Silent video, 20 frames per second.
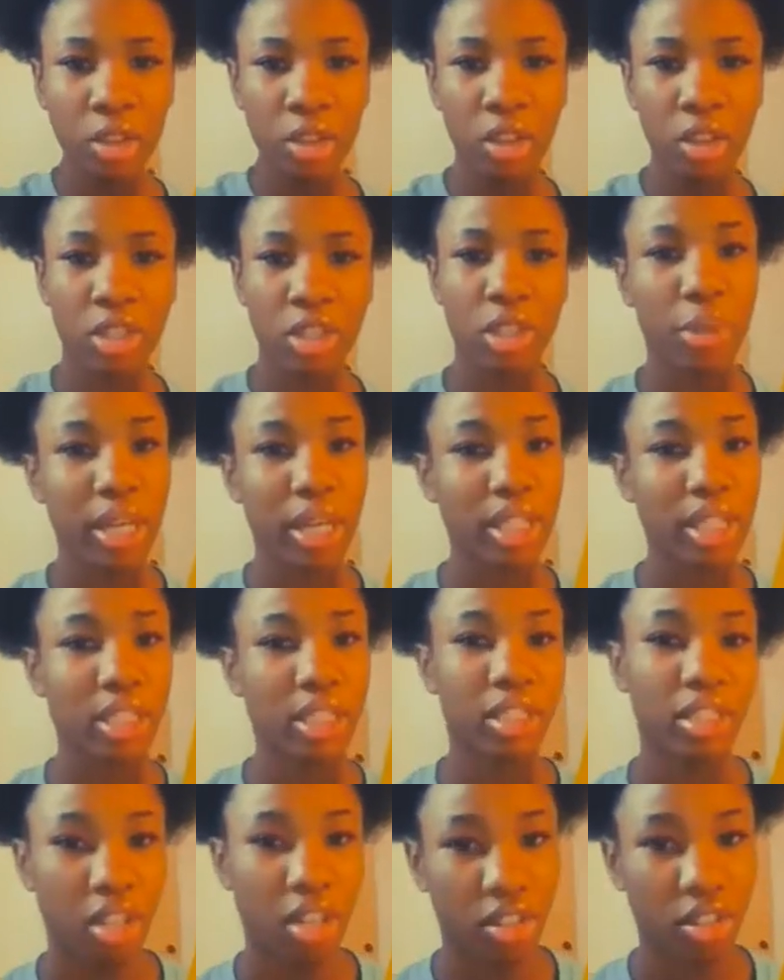you also
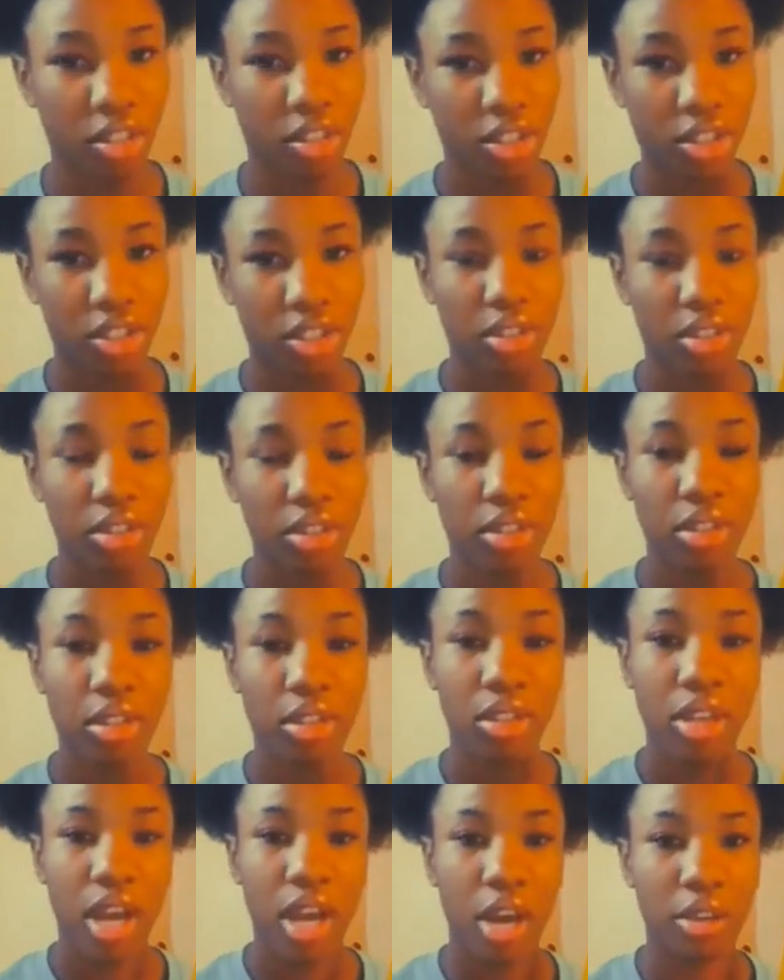practice in other,
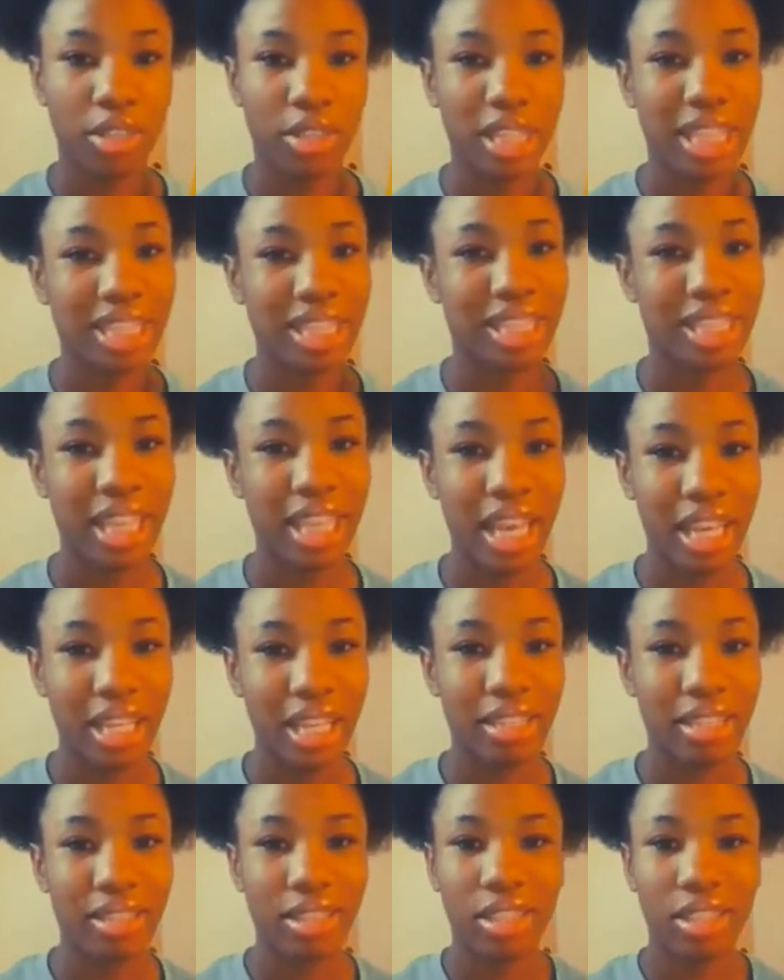I would say,
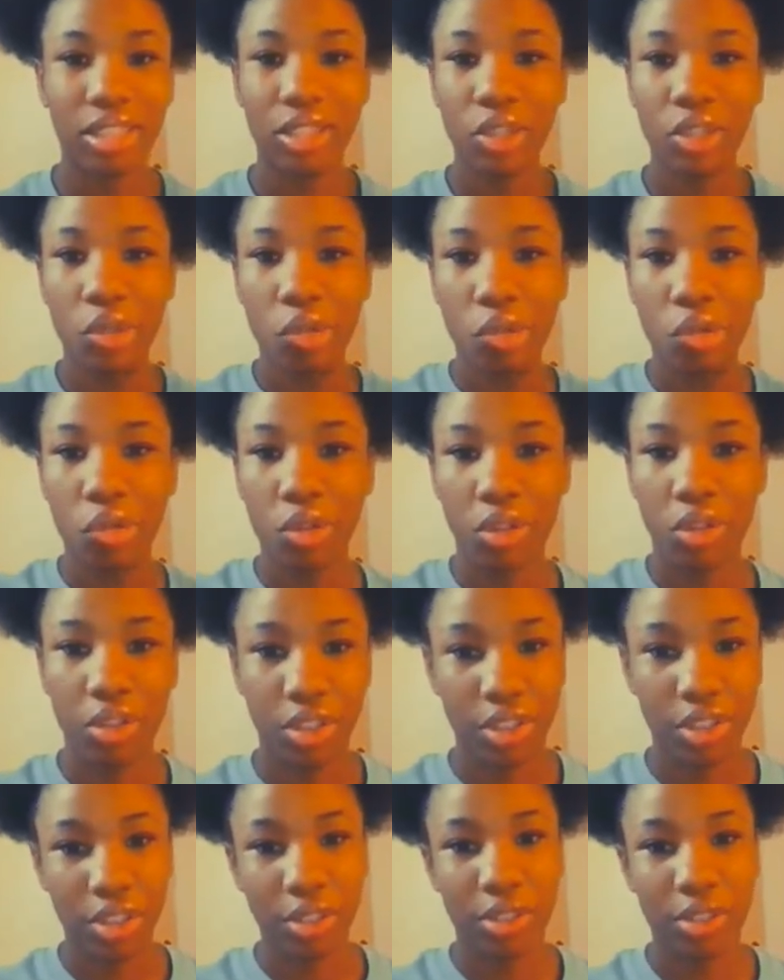scales,
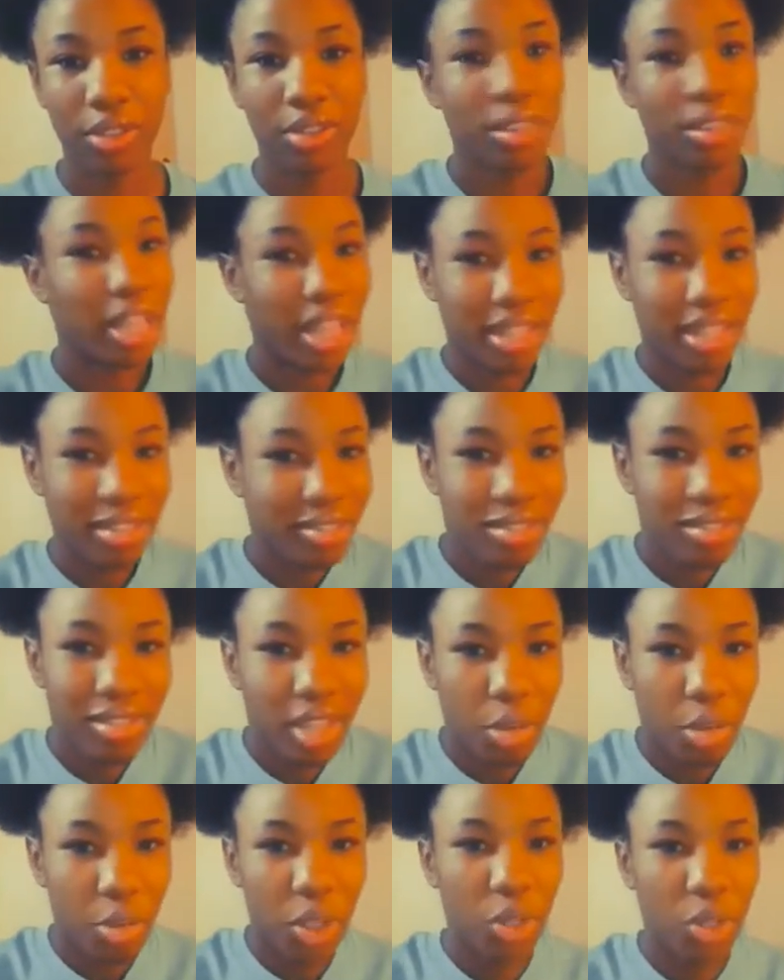or so, then
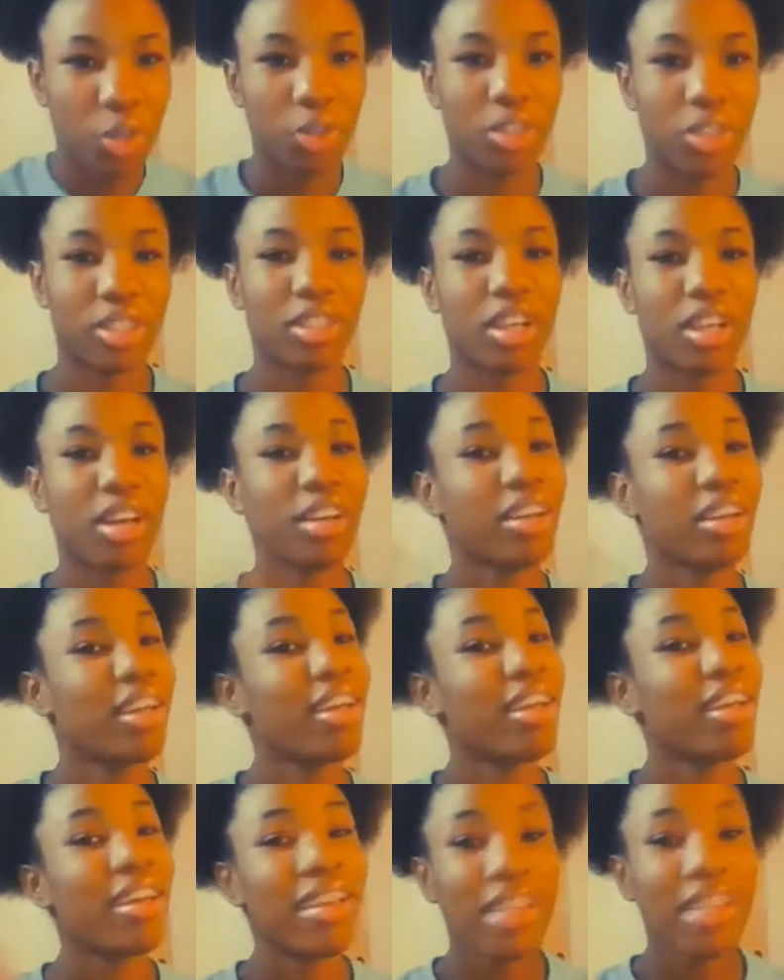you know the song.
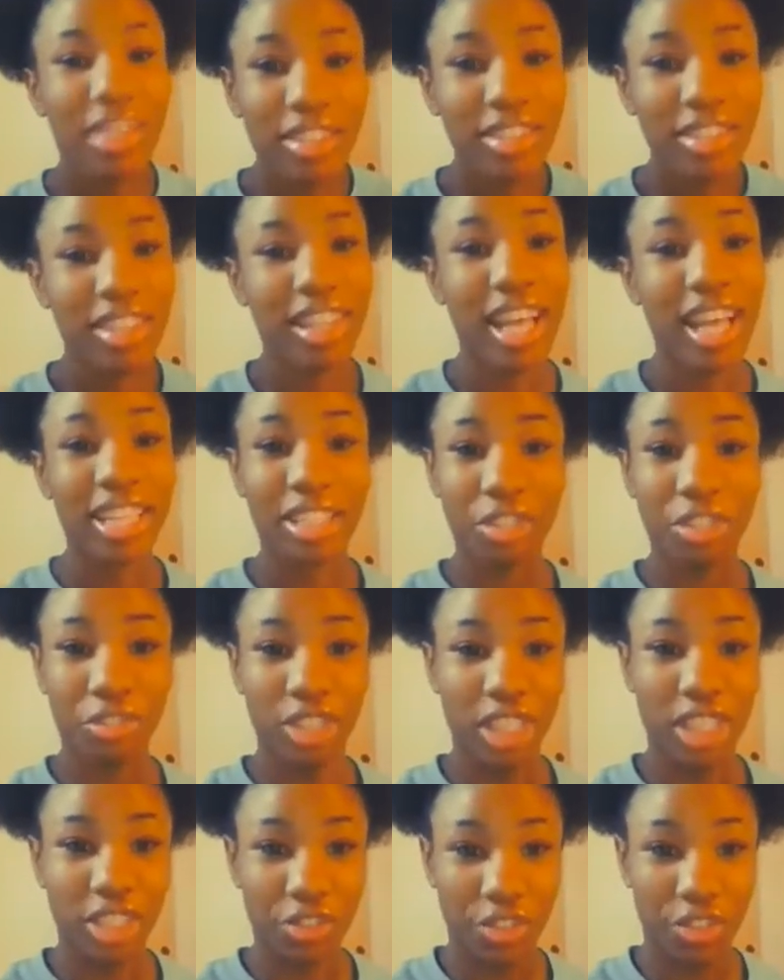So that's the
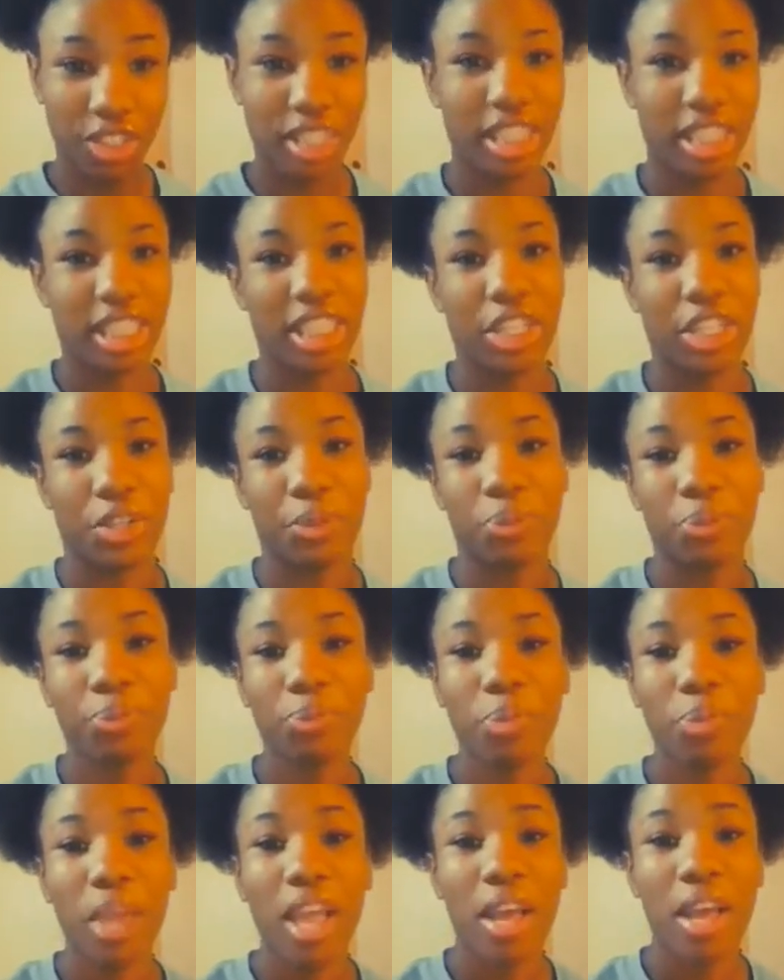reason for this year.
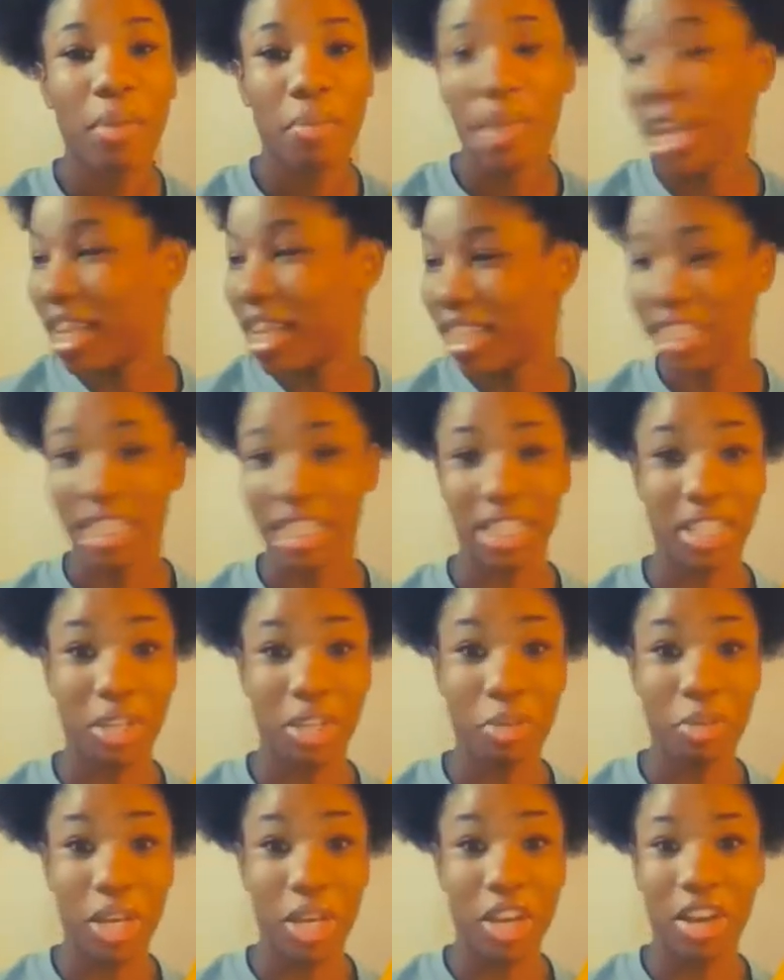Man, this is
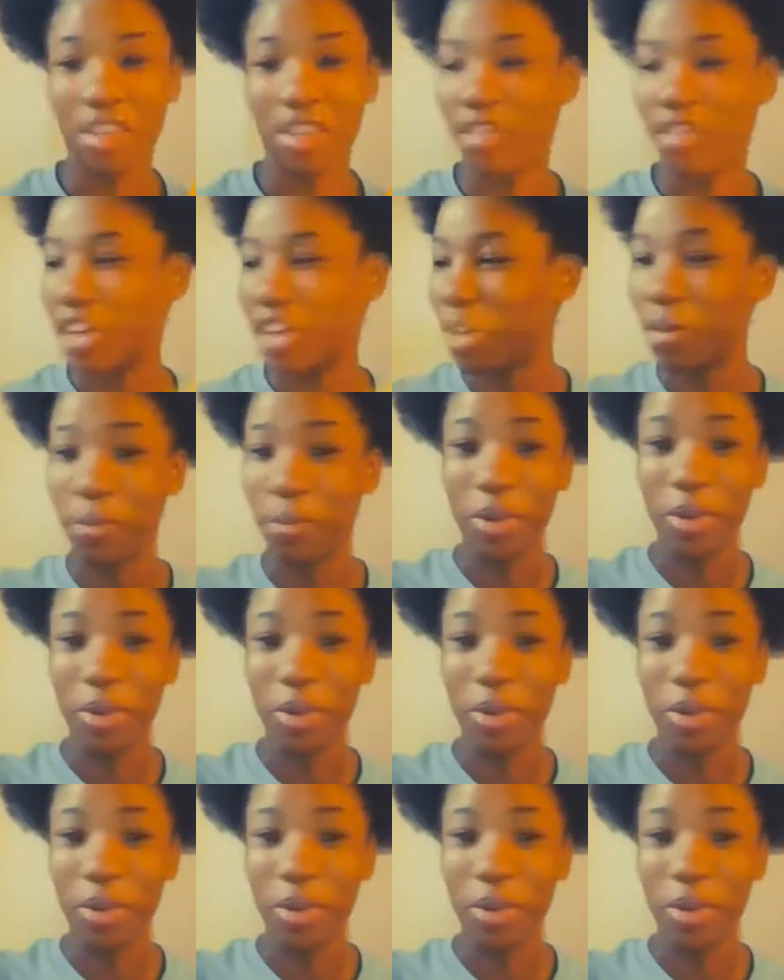gonna be a long video.